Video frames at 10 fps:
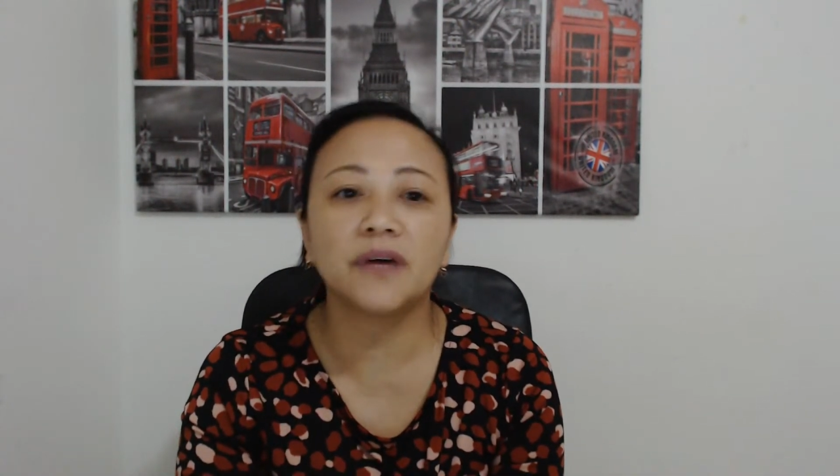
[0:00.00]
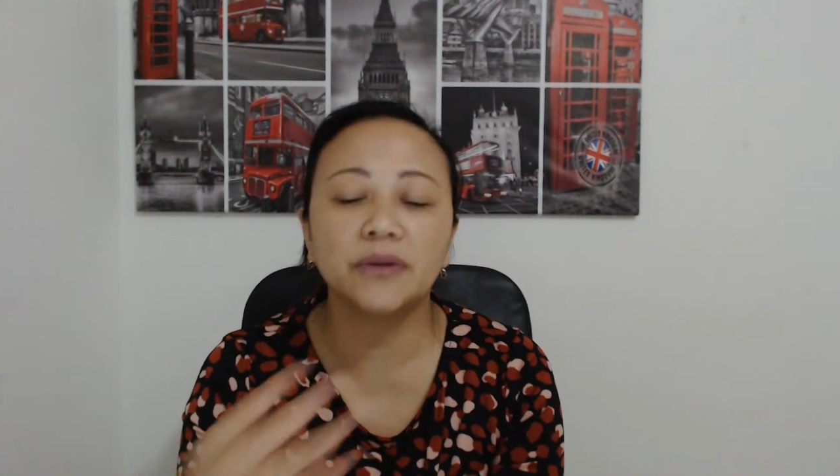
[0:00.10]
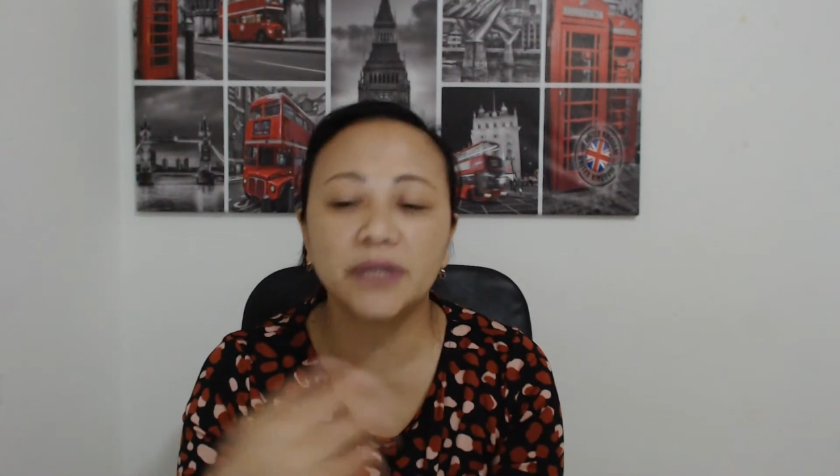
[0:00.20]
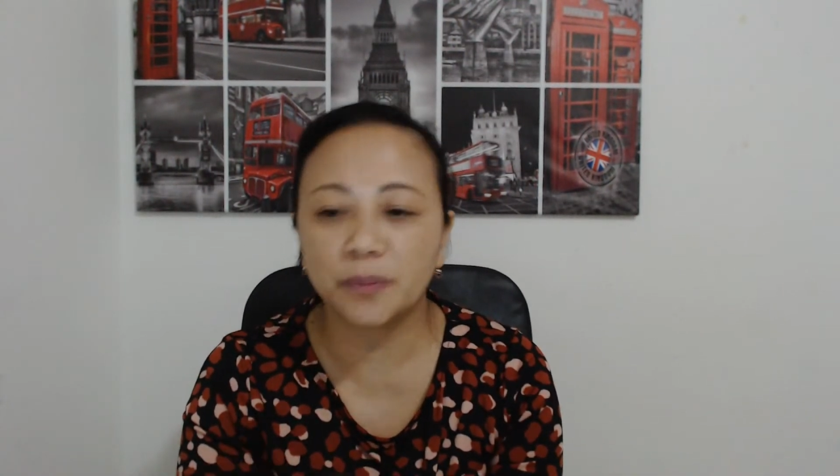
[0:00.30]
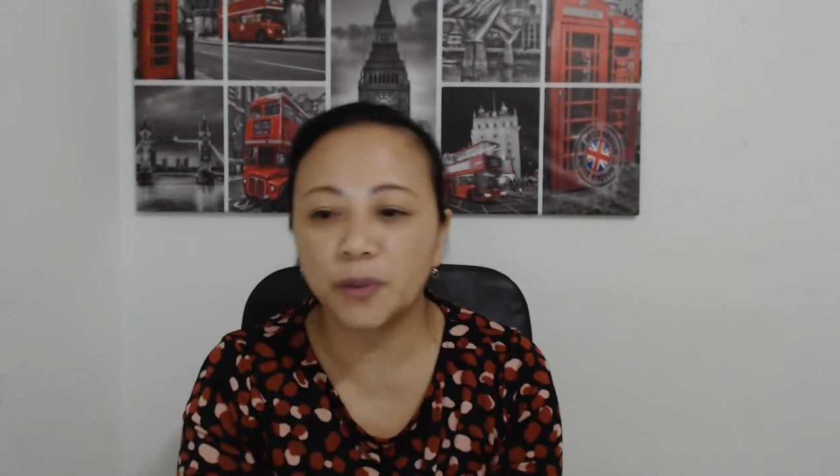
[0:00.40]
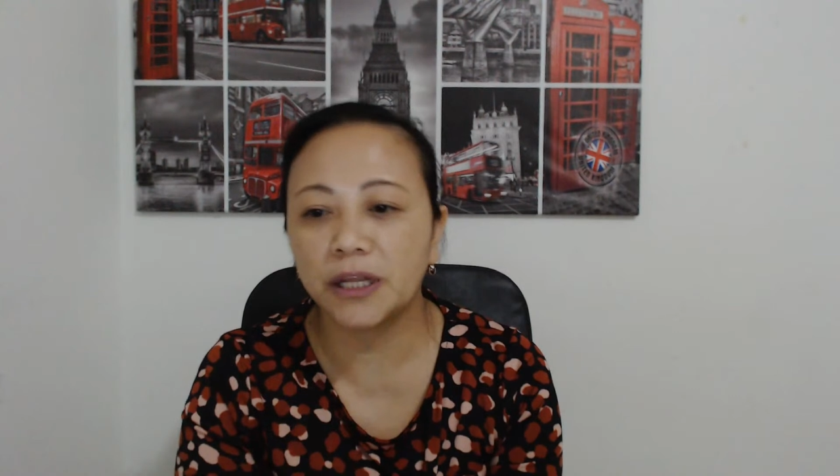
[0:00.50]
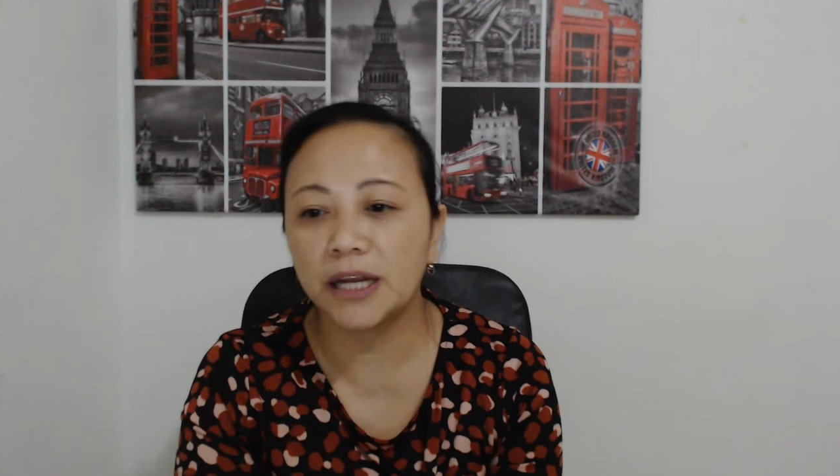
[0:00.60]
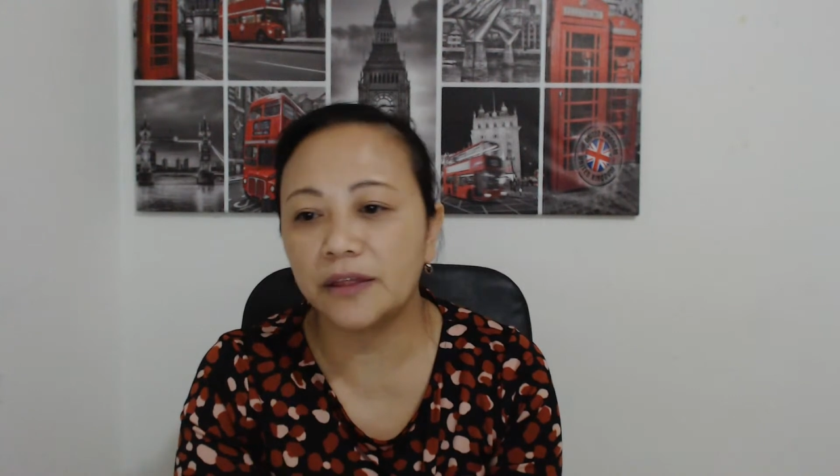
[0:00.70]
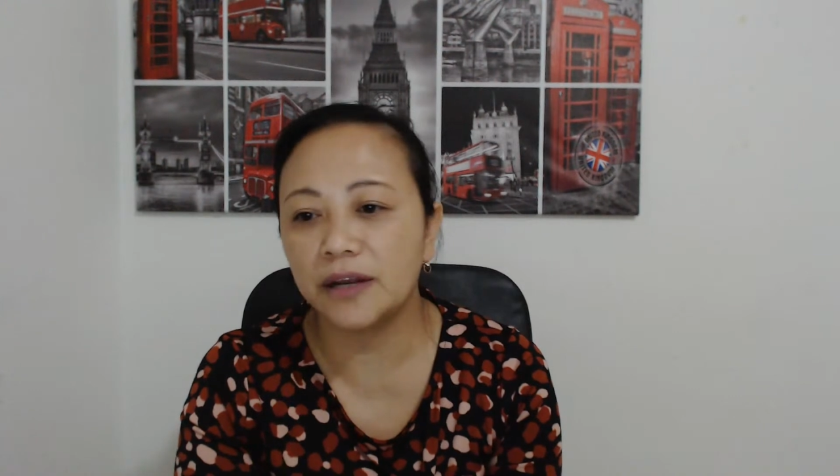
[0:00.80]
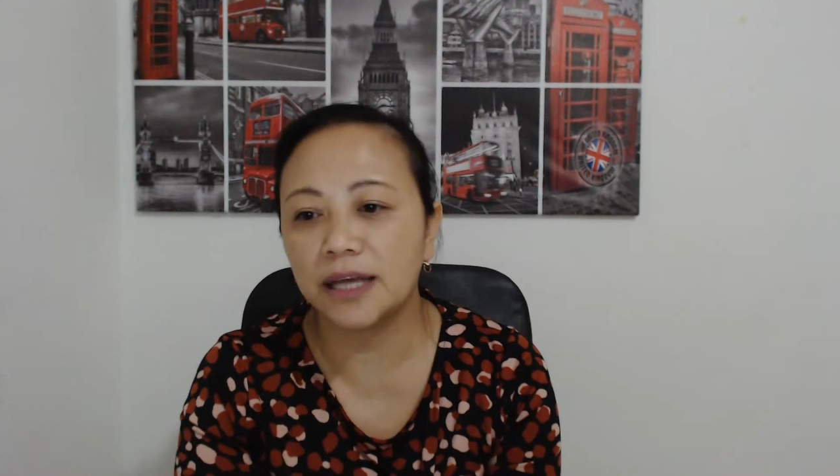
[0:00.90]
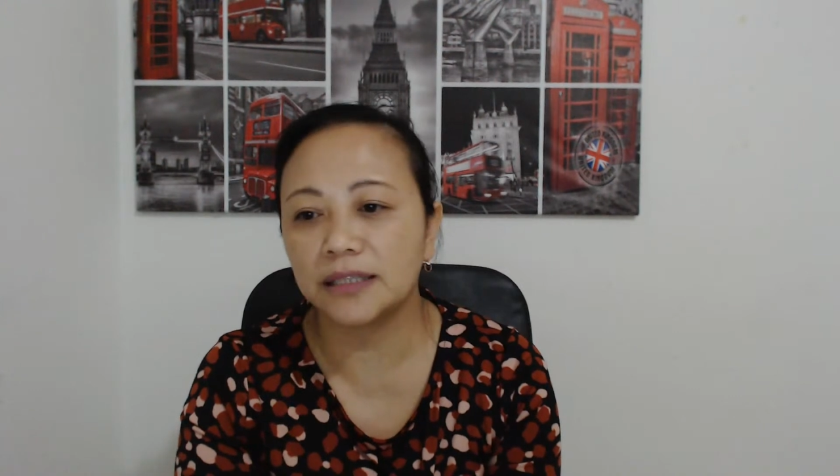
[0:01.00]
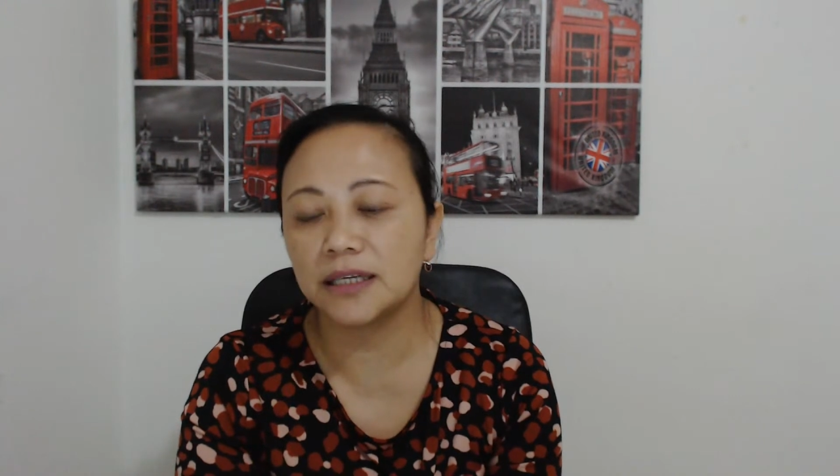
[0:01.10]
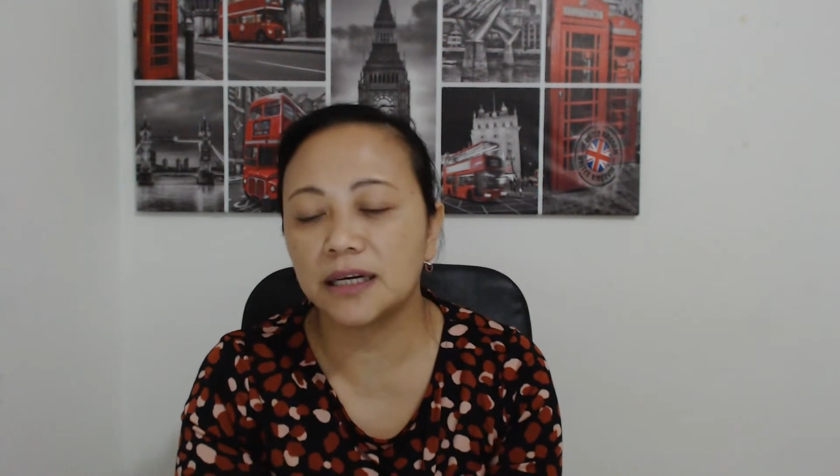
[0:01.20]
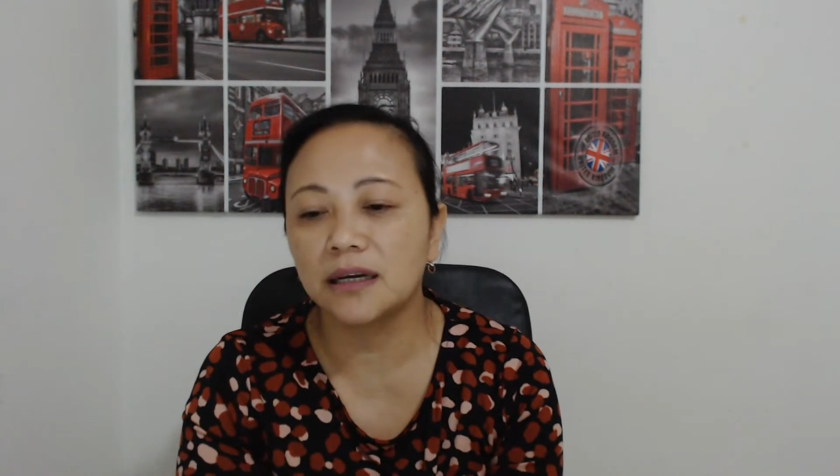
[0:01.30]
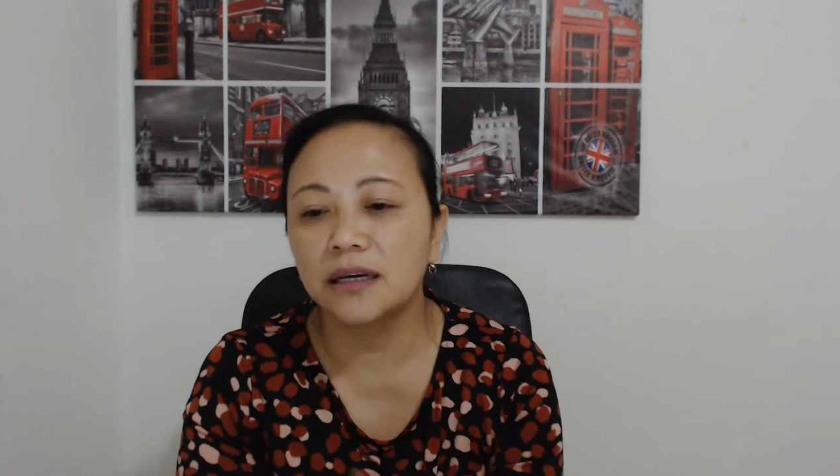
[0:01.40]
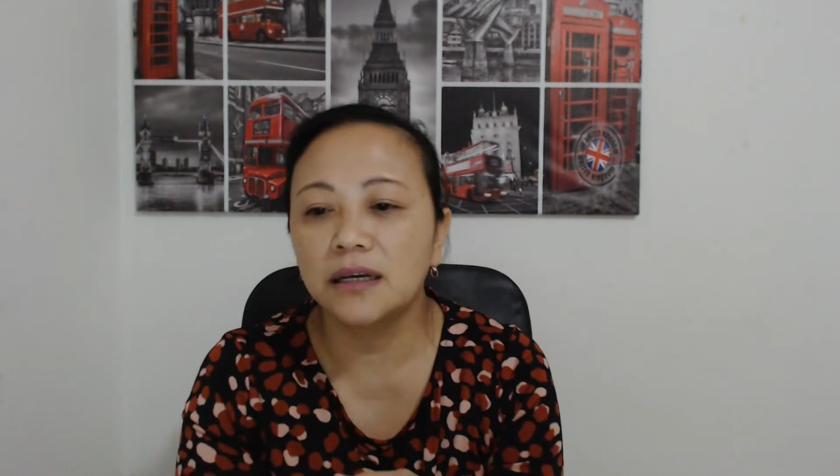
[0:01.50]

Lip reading: follow it up with another letter